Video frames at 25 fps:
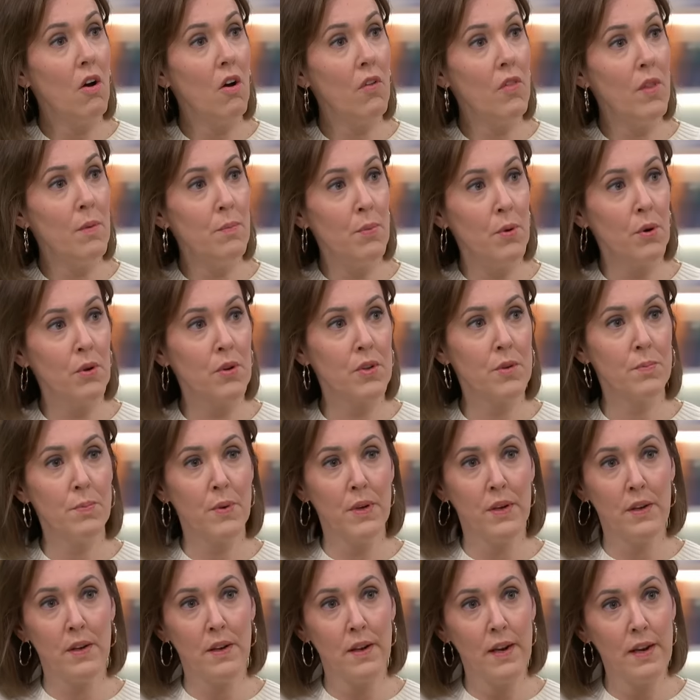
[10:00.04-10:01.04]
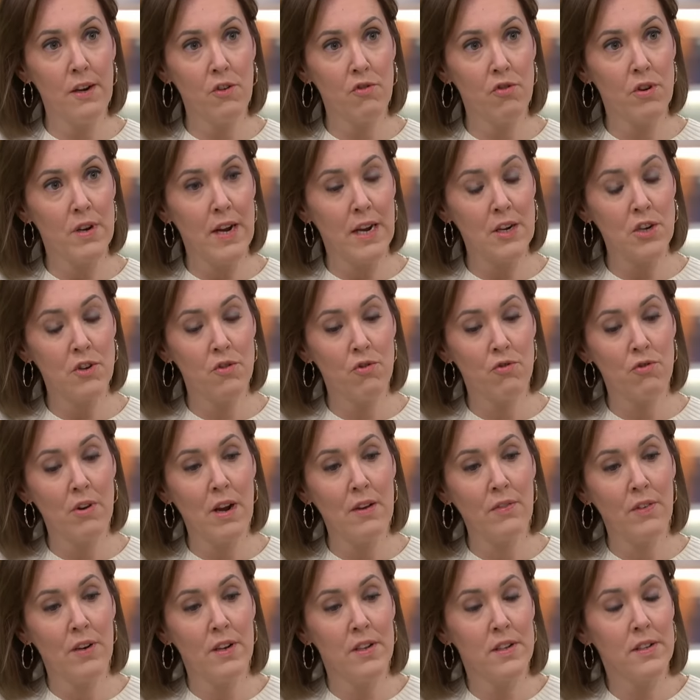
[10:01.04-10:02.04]
on the books, but international
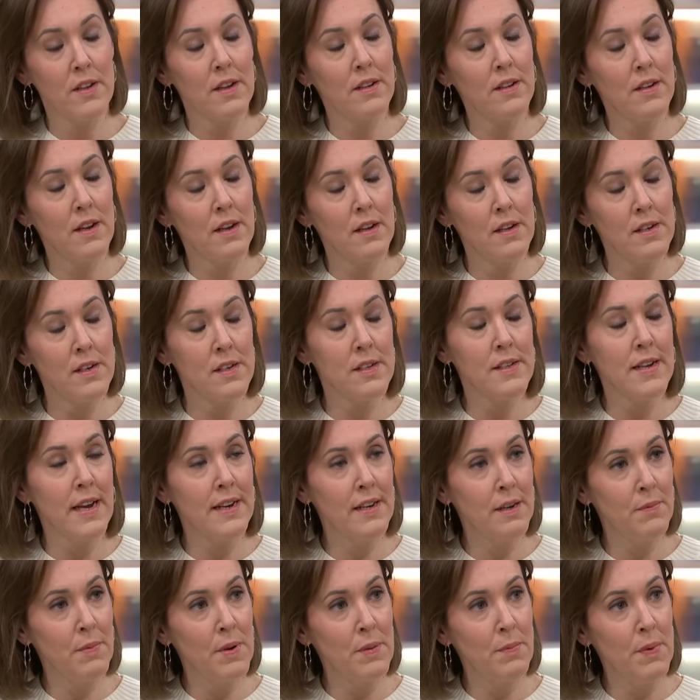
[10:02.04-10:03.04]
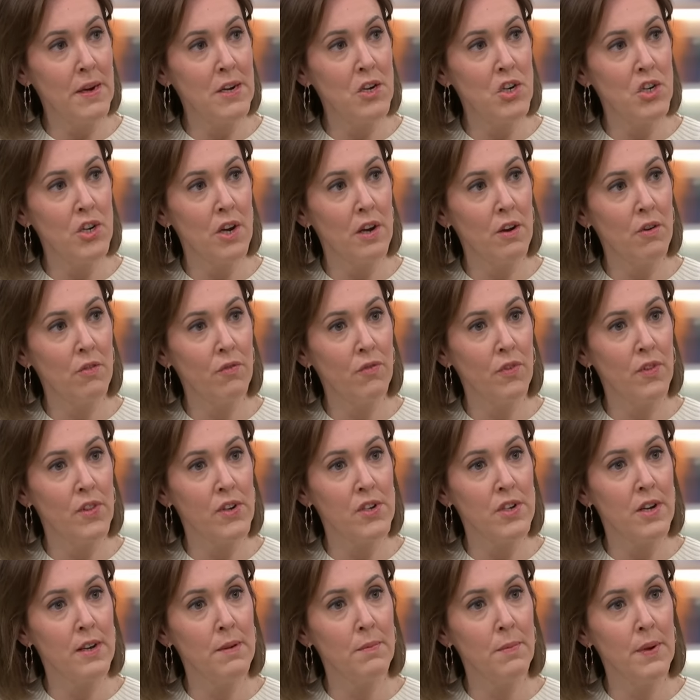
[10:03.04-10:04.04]
travel has understandably been shelved for the
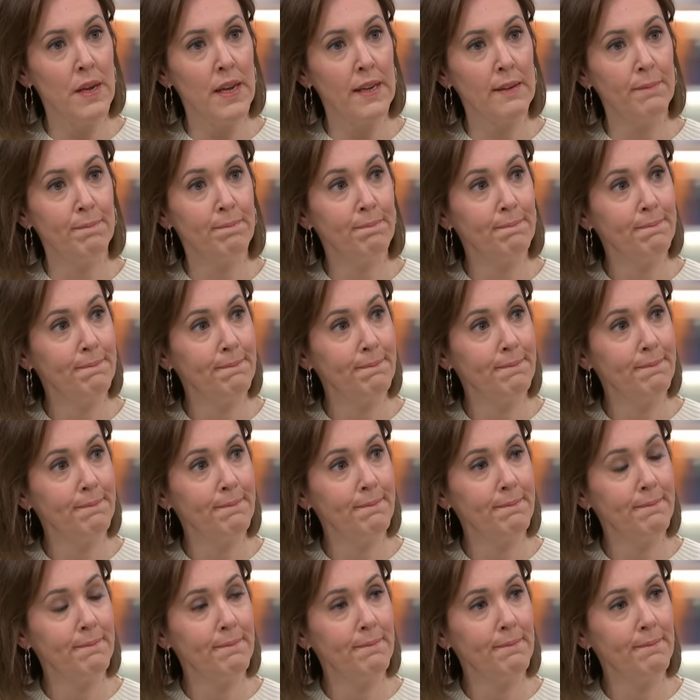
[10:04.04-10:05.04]
time being. Oh, well, we it's,